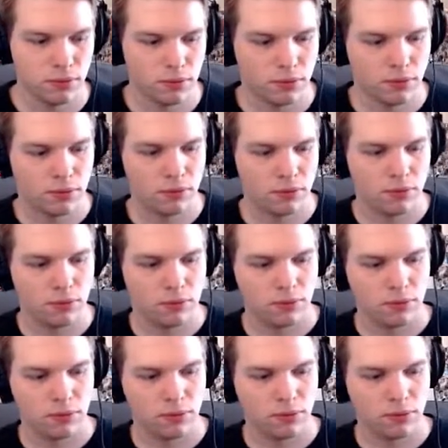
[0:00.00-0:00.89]

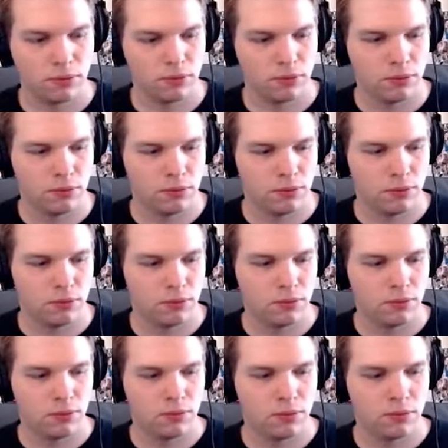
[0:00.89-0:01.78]

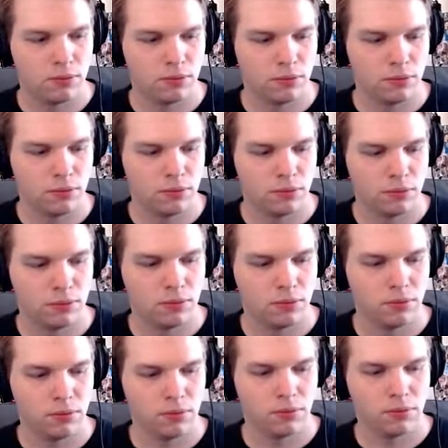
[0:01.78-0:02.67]

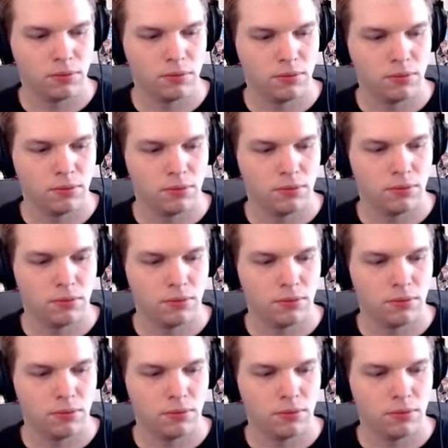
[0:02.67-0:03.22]
(silent)